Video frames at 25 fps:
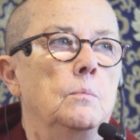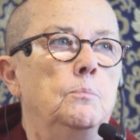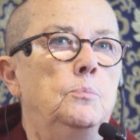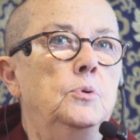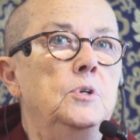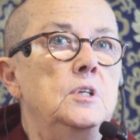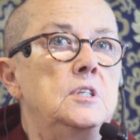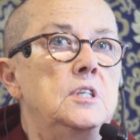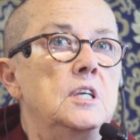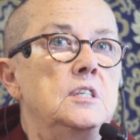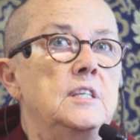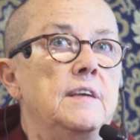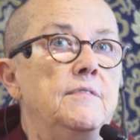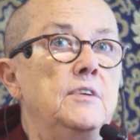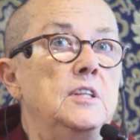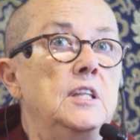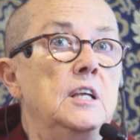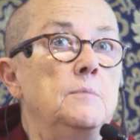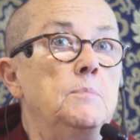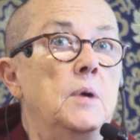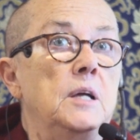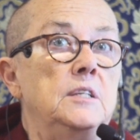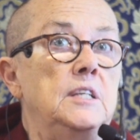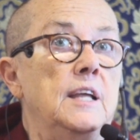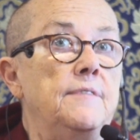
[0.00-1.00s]
Buddha says
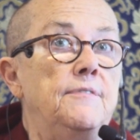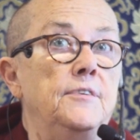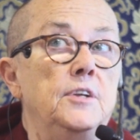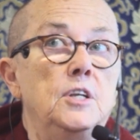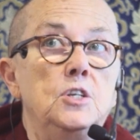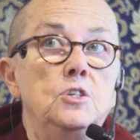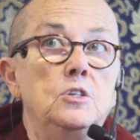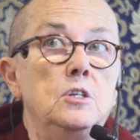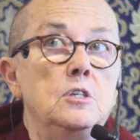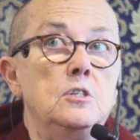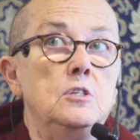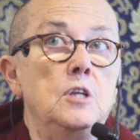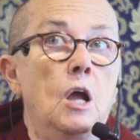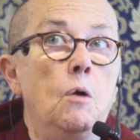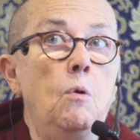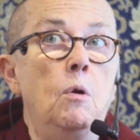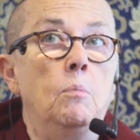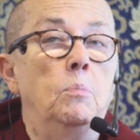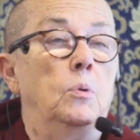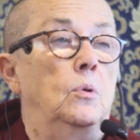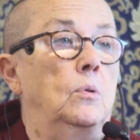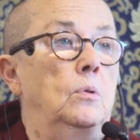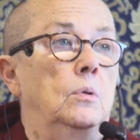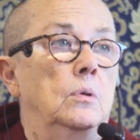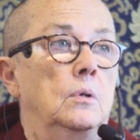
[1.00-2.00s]
everything by definition is
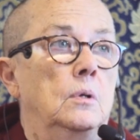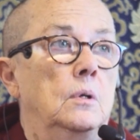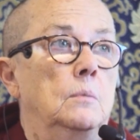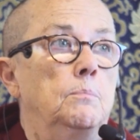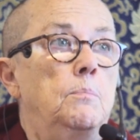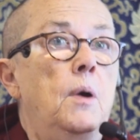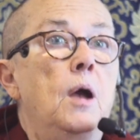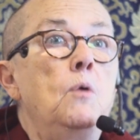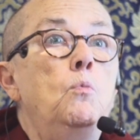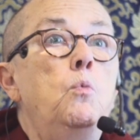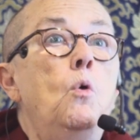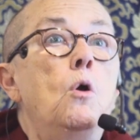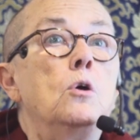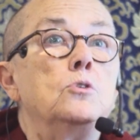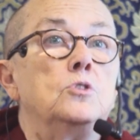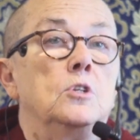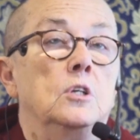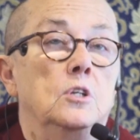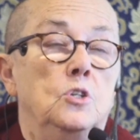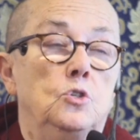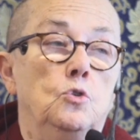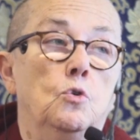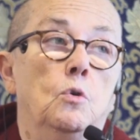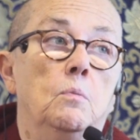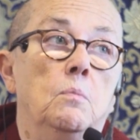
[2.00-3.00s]
knowable. By
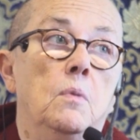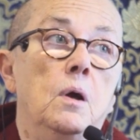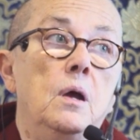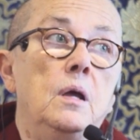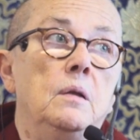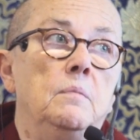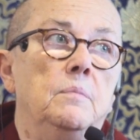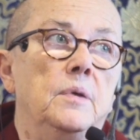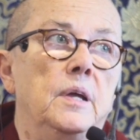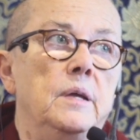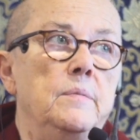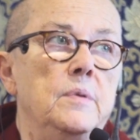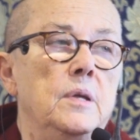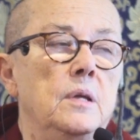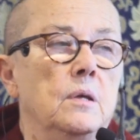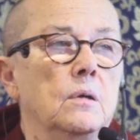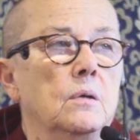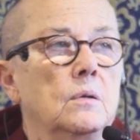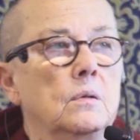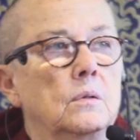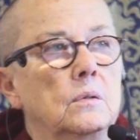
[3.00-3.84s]
what? Your mind, baby.